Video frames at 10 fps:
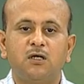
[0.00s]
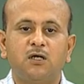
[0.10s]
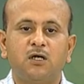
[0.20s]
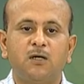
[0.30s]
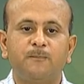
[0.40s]

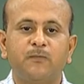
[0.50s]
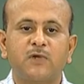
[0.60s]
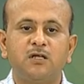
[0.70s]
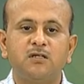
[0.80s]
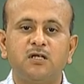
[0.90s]
uh,
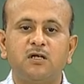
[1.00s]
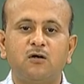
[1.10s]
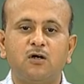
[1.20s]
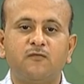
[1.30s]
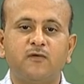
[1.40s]
and there are a
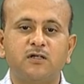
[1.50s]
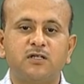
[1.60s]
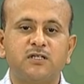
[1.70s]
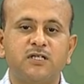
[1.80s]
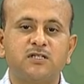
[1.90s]
lot of other
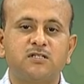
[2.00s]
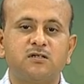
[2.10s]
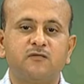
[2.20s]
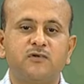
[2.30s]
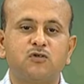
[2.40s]
things
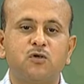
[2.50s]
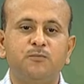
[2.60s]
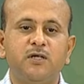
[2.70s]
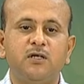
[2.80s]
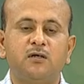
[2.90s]
which could
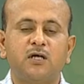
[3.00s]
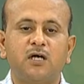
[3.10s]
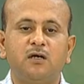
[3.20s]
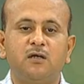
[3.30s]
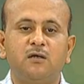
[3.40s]
be
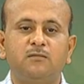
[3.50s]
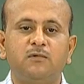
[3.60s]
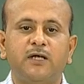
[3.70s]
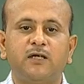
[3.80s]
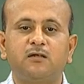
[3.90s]
uh,
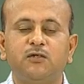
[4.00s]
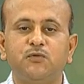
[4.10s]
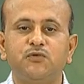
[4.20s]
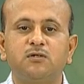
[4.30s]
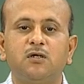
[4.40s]
like
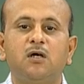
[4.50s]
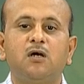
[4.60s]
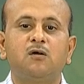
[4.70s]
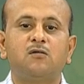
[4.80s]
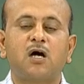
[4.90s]
used.
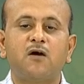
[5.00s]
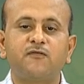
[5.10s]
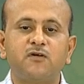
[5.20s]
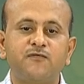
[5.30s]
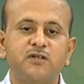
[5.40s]
Now,
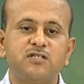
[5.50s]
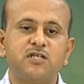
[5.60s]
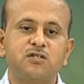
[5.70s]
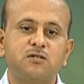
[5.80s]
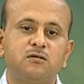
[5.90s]
after
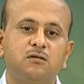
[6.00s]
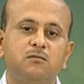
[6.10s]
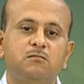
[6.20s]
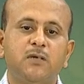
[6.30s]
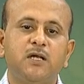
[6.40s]
fixation
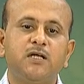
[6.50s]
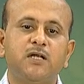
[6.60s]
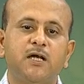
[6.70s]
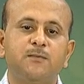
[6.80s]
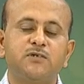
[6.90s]
many
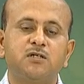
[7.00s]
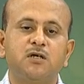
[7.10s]
times